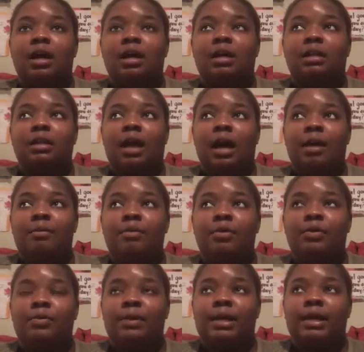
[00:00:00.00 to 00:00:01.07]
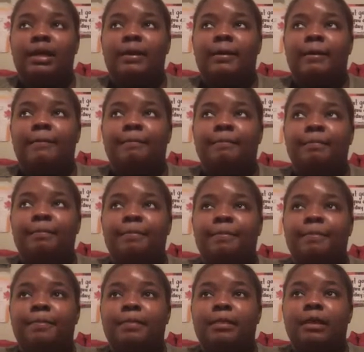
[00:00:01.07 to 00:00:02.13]
a lot more weight
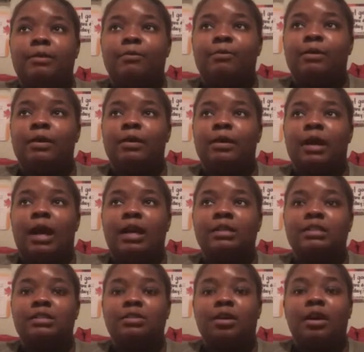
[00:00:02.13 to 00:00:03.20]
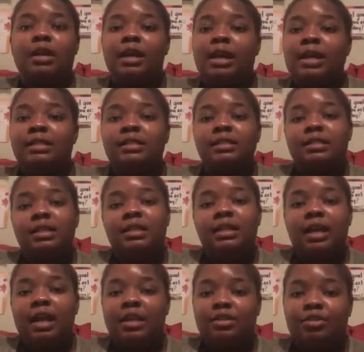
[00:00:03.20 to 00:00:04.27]
than where I started as a
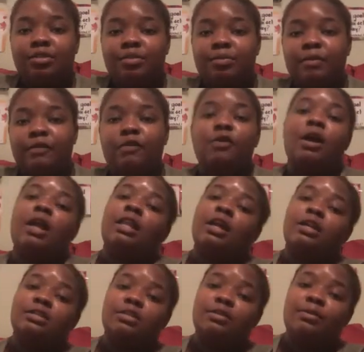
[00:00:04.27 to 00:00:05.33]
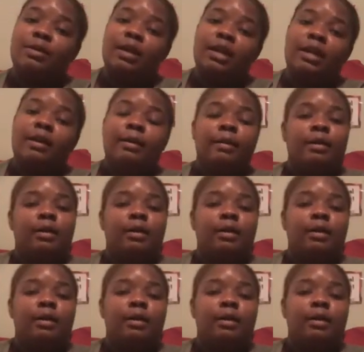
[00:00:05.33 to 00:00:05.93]
teenager before I lost the weight.